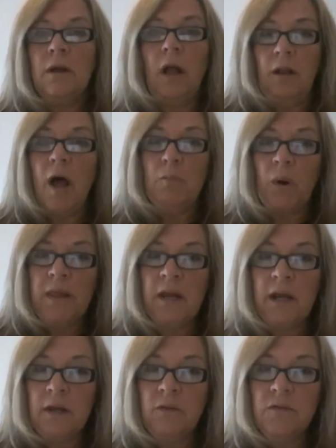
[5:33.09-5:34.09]
A lot more than
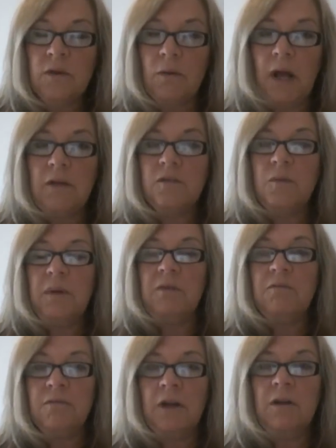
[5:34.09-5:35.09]
I used to. I used to be a
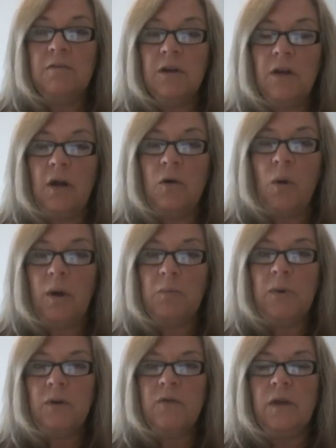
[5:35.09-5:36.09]
very, very outgoing
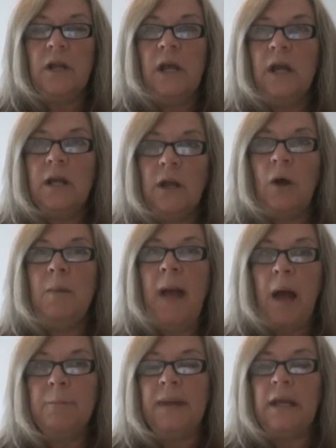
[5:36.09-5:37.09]
person. Now I'm
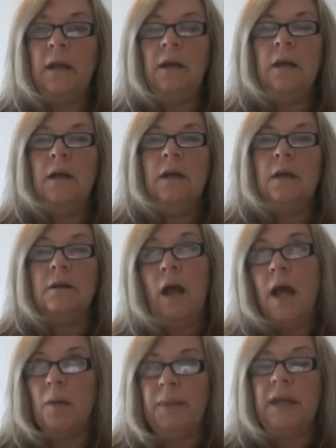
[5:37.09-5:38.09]
happy, not
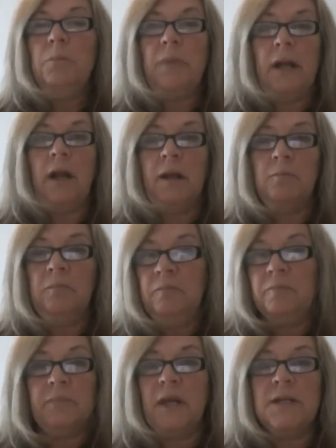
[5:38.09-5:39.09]
happy, but I'm
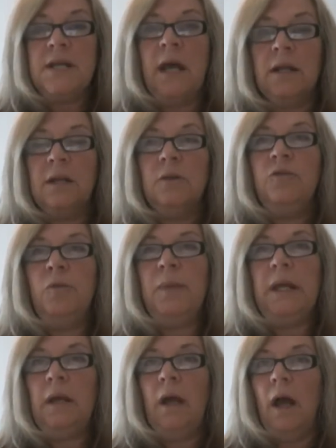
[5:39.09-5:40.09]
content to
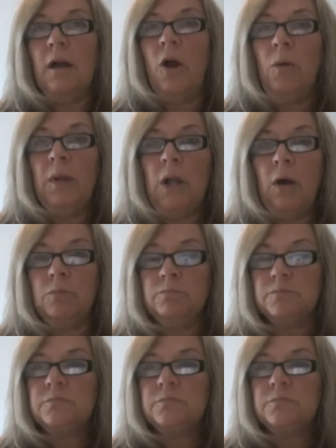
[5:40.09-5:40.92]
be at home alone.